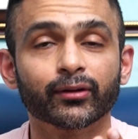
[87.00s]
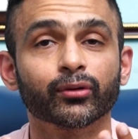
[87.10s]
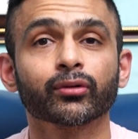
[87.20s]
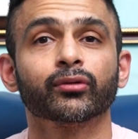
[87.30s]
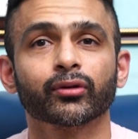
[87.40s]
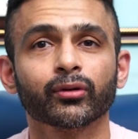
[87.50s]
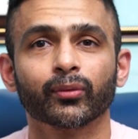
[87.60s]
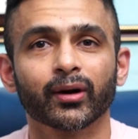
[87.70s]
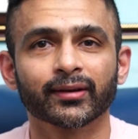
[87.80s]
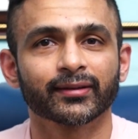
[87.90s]
they don't know
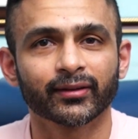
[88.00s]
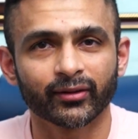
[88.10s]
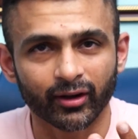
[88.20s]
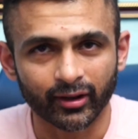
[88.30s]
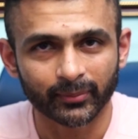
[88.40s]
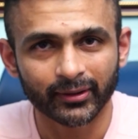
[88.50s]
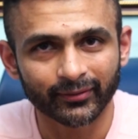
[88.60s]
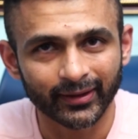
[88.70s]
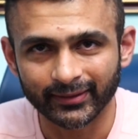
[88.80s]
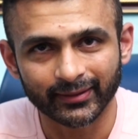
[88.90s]
what is a normal
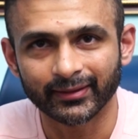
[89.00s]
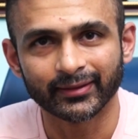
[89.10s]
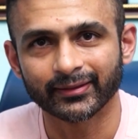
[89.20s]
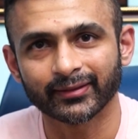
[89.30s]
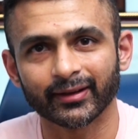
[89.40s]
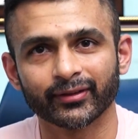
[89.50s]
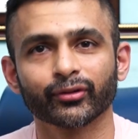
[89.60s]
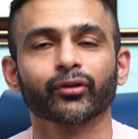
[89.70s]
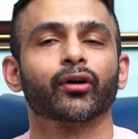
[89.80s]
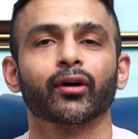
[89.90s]
vaginal discharge.
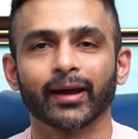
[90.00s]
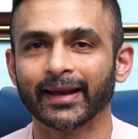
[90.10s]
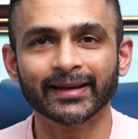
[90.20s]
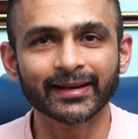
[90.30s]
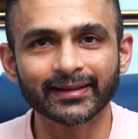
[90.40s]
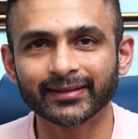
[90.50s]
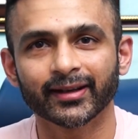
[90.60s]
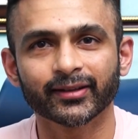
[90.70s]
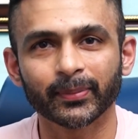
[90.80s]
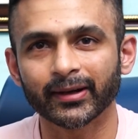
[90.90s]
So any
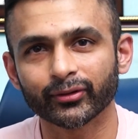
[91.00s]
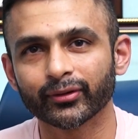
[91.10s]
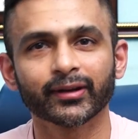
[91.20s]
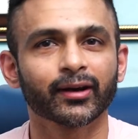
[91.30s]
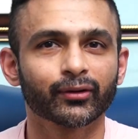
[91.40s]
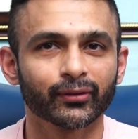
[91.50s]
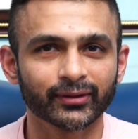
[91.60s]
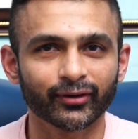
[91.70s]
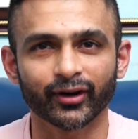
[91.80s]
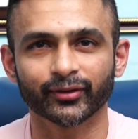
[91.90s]
discharge path odne avanga
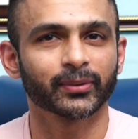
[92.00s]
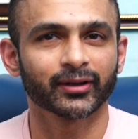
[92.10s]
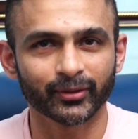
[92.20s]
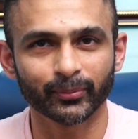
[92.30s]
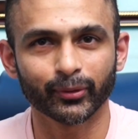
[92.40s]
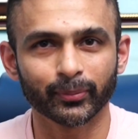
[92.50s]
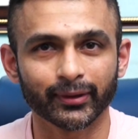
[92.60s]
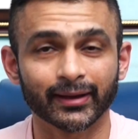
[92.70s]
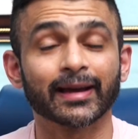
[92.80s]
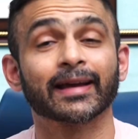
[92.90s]
vandu hospital ku po poranga.